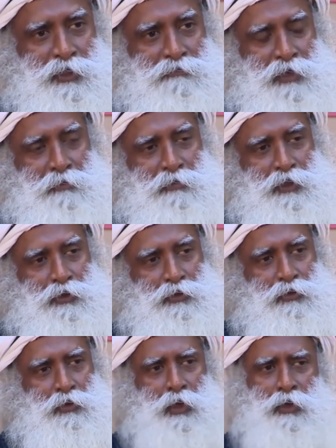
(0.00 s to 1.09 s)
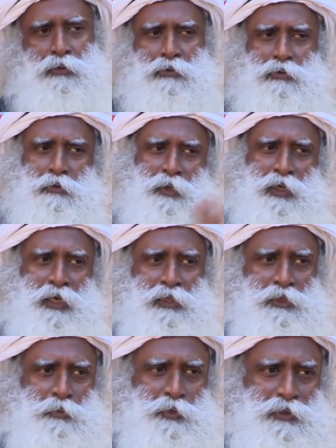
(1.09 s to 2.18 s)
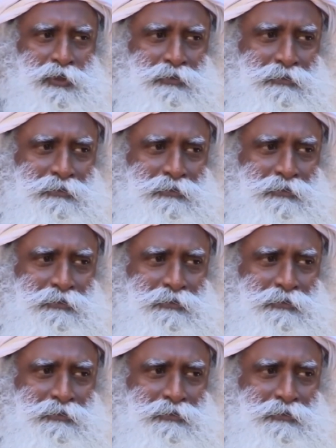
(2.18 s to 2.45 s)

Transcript: I meet you, you could be a nasty person.